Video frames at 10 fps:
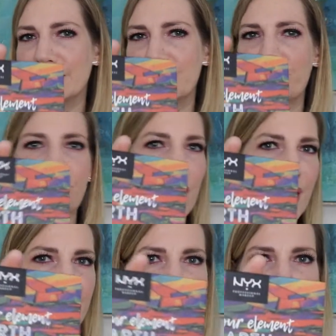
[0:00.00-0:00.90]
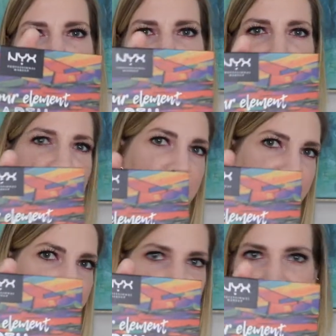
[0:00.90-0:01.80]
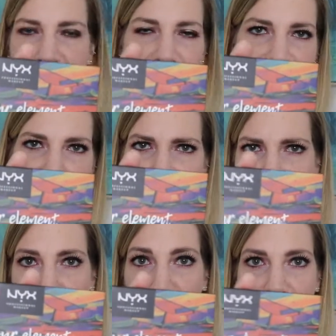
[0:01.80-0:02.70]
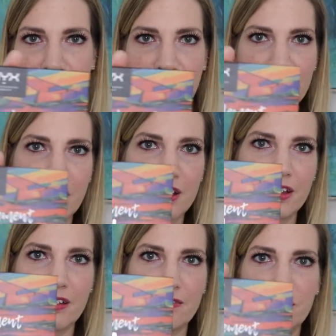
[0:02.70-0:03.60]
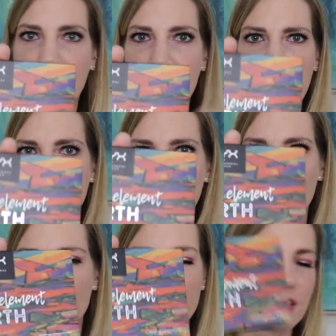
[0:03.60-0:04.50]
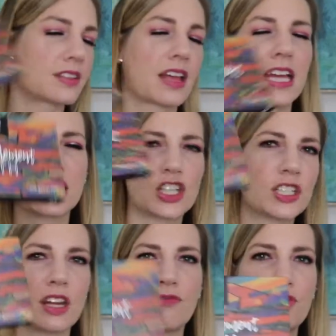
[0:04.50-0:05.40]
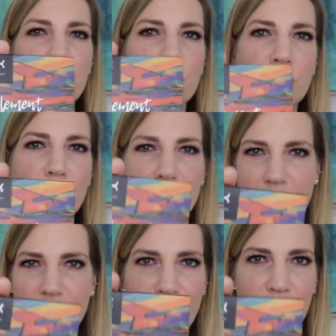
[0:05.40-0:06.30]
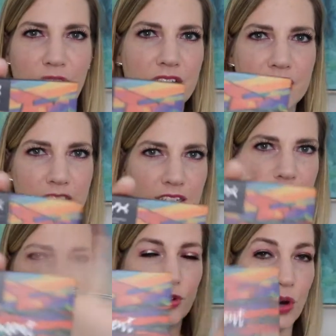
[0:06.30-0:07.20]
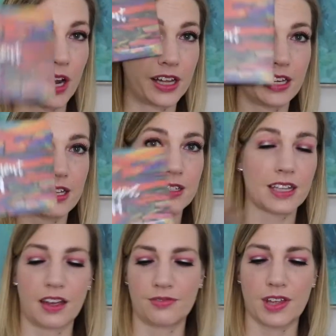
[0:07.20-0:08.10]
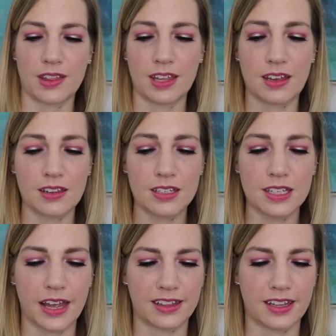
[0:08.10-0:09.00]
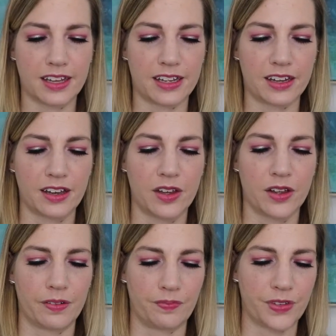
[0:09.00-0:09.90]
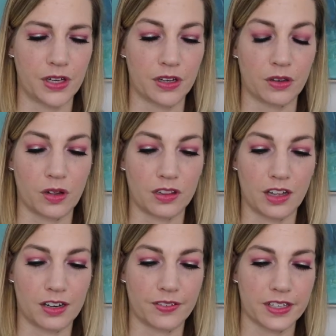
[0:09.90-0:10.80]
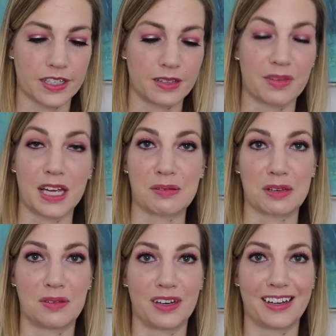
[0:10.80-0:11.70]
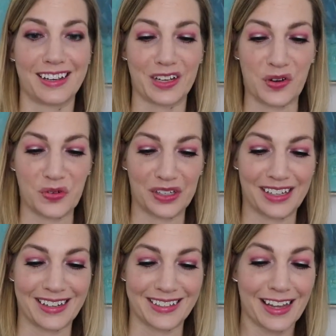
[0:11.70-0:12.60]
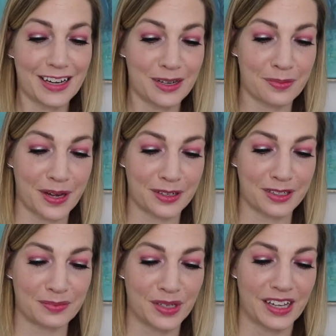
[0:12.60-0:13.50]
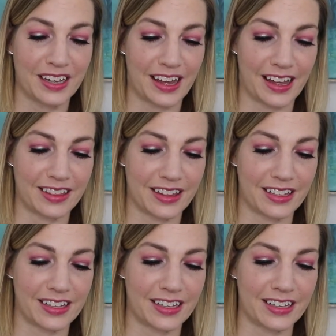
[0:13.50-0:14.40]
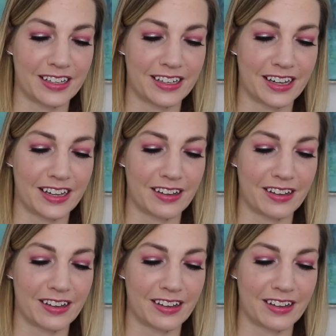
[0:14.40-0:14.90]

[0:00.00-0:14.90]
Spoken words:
fire, earth, metal, like just a few different varieties of these. And then, you know, a lot of us in the makeup community got really excited about them, and then